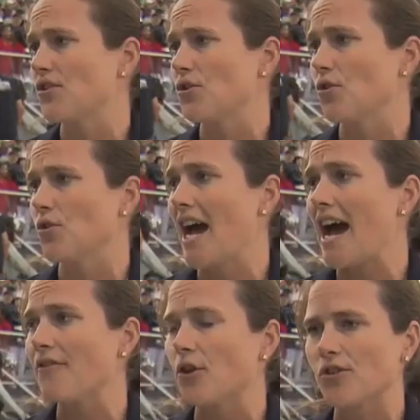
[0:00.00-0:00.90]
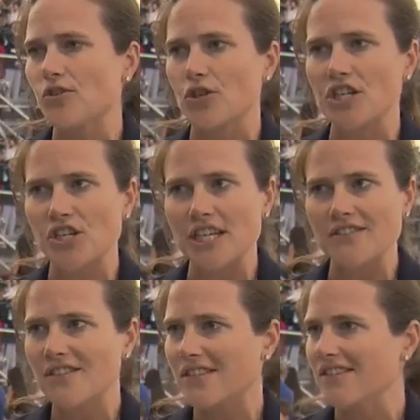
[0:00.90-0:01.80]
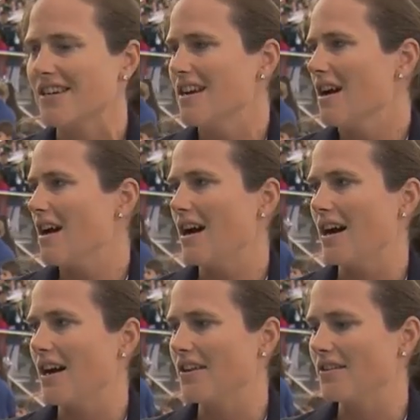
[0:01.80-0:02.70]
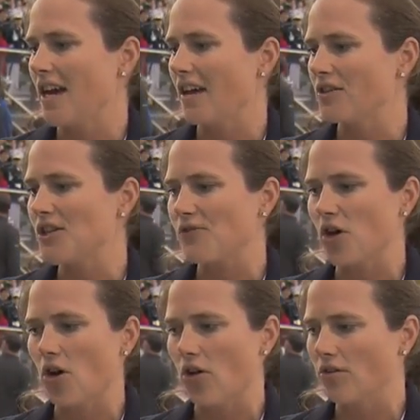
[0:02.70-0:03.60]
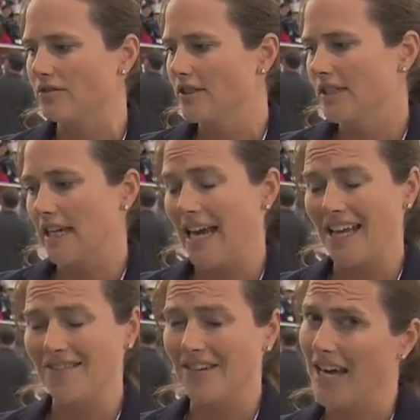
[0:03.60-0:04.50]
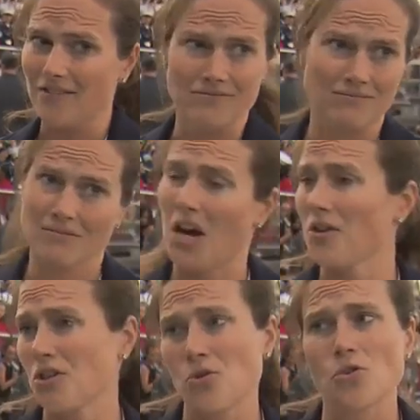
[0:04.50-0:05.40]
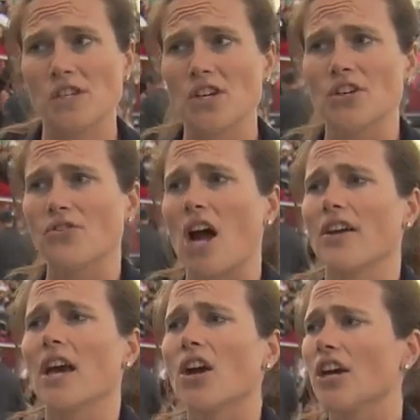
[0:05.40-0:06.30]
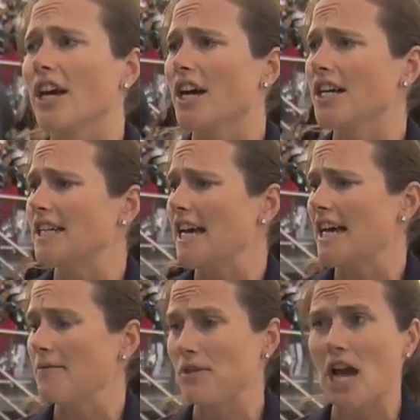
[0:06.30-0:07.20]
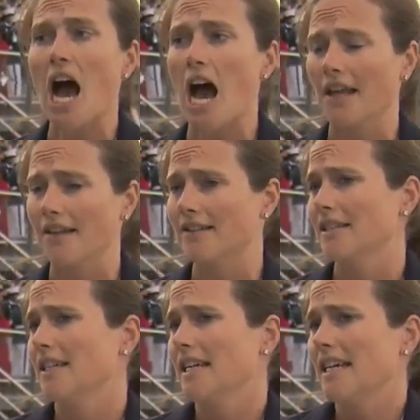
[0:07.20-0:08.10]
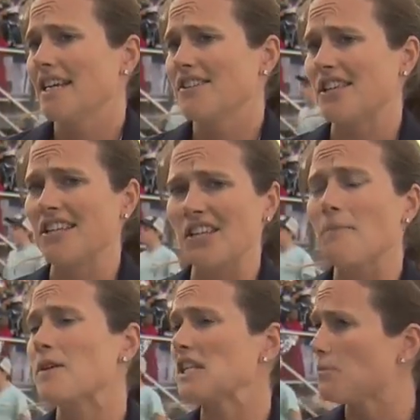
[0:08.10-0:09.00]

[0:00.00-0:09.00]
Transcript: to have those traditions uh, at Leesville and at other schools here in the Raleigh area and beyond is it's something